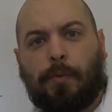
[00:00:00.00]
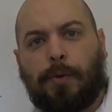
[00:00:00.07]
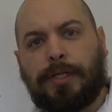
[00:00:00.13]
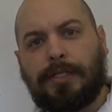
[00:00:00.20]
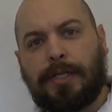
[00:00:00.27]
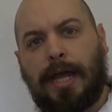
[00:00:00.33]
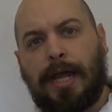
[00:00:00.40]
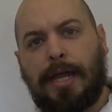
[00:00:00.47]
we
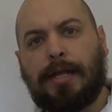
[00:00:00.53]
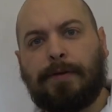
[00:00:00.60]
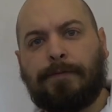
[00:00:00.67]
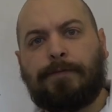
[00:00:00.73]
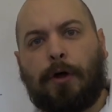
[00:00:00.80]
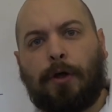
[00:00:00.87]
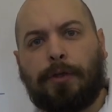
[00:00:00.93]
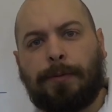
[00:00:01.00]
take a
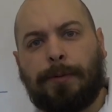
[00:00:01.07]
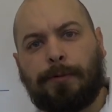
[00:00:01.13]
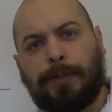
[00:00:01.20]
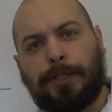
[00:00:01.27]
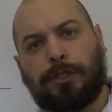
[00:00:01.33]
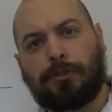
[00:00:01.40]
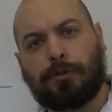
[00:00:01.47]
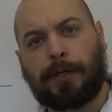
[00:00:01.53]
volume and
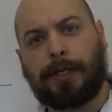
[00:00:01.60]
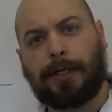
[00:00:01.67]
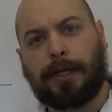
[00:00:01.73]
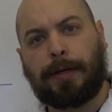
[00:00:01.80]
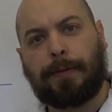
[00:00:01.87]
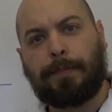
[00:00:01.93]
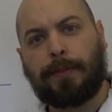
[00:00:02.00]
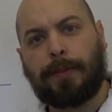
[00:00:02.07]
we shrink
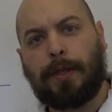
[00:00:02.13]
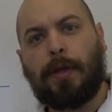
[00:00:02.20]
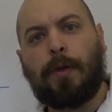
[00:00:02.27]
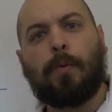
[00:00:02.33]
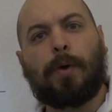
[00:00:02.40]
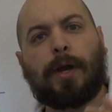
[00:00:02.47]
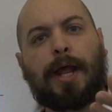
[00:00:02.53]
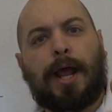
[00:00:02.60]
it.
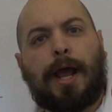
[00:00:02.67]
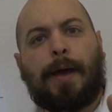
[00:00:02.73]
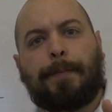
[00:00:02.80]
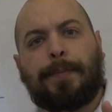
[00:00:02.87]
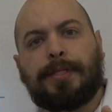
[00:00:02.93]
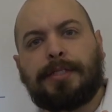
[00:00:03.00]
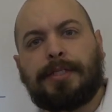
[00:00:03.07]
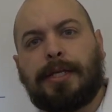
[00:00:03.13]
What
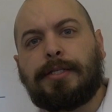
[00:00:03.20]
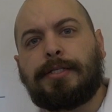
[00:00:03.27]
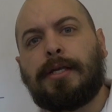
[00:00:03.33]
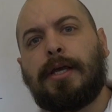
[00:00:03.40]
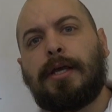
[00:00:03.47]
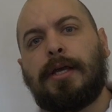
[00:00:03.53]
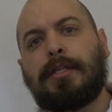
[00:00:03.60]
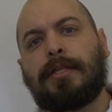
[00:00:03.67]
happens is
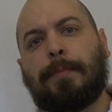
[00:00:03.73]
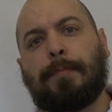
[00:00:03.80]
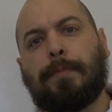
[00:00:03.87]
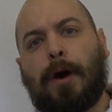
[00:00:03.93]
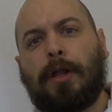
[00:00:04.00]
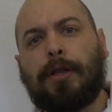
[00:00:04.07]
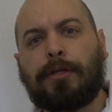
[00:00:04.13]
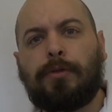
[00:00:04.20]
the
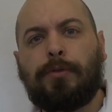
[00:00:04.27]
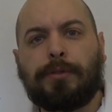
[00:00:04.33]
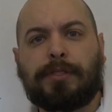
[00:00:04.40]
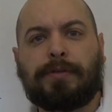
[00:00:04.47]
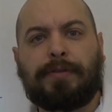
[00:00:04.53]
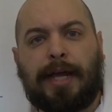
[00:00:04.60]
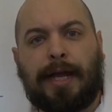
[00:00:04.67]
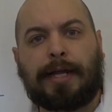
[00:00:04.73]

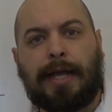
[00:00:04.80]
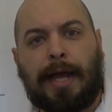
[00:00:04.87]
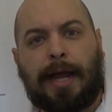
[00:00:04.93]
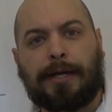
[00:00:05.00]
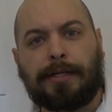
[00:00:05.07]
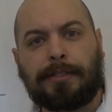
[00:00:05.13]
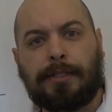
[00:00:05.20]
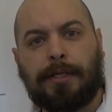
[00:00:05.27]
molecules of that
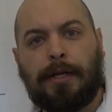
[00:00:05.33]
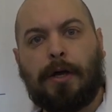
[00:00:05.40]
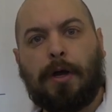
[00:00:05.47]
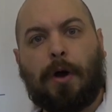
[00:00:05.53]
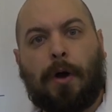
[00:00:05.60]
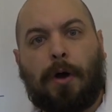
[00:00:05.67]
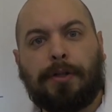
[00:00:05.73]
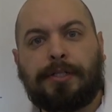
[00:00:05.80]
gas
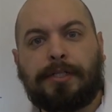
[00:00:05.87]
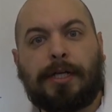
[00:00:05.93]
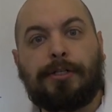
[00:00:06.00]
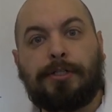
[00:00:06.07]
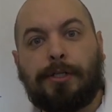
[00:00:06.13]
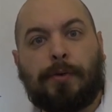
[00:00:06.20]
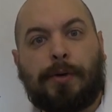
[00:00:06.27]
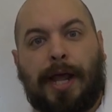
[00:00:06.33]
all of a
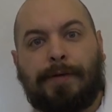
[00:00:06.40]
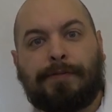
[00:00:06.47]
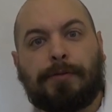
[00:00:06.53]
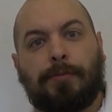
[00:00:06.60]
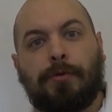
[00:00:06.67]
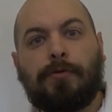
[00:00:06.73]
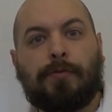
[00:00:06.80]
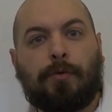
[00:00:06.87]
sudden don't have
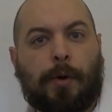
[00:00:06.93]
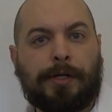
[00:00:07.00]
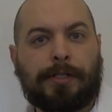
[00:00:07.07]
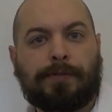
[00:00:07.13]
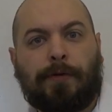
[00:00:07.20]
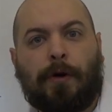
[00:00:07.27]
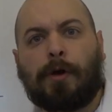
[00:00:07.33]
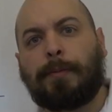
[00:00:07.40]
to move quite
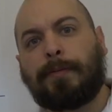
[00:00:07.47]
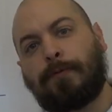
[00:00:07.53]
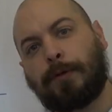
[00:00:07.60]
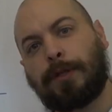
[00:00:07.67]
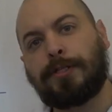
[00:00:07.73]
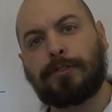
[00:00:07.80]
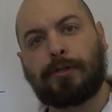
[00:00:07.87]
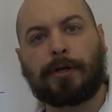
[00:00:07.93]
as far
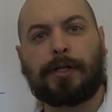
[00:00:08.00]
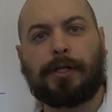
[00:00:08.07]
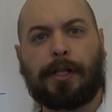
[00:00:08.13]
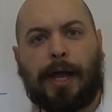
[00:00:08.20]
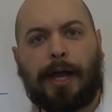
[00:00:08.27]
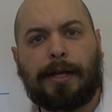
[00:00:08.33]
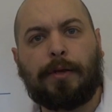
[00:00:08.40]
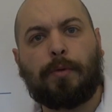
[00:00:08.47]
before they start
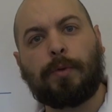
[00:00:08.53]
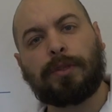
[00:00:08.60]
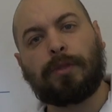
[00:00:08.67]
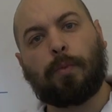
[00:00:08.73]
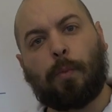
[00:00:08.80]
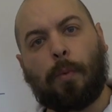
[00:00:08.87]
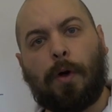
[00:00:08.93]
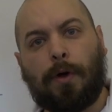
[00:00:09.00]
colliding with
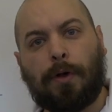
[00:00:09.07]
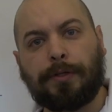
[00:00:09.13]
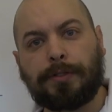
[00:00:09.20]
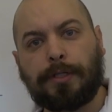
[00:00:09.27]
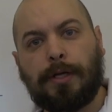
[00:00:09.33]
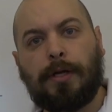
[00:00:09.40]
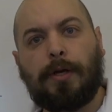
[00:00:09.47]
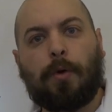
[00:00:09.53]
the
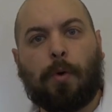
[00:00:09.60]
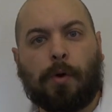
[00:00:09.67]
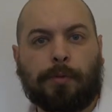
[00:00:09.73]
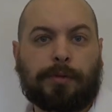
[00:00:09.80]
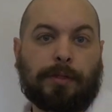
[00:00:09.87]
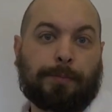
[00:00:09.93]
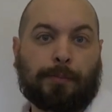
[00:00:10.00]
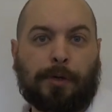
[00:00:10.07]
walls or
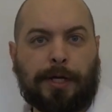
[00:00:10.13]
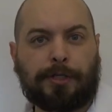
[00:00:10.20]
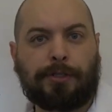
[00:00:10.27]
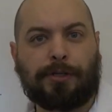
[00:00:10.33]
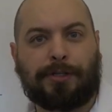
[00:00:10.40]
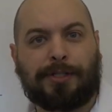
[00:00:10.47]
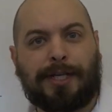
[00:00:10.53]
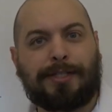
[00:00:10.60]
with the
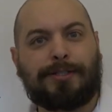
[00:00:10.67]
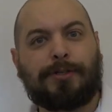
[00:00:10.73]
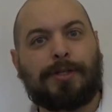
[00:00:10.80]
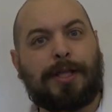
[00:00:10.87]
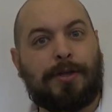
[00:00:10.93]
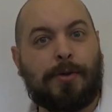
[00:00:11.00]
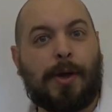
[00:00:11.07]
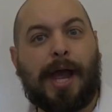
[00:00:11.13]
pressure sensor
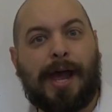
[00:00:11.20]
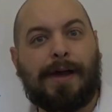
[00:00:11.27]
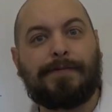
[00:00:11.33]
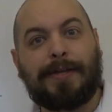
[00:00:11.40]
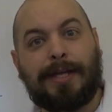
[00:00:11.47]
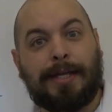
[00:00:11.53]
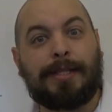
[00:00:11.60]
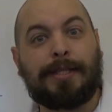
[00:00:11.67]
that you
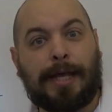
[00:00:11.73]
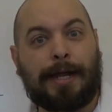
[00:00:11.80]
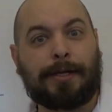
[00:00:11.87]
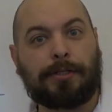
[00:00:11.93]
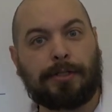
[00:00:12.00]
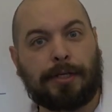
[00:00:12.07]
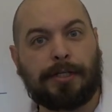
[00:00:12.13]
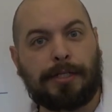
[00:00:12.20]
have in
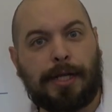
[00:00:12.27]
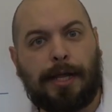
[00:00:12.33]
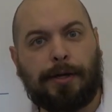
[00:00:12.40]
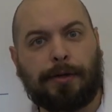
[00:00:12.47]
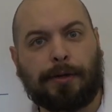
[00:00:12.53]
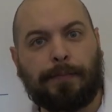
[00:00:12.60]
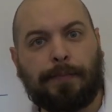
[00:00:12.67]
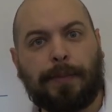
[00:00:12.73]
that
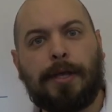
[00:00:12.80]
container.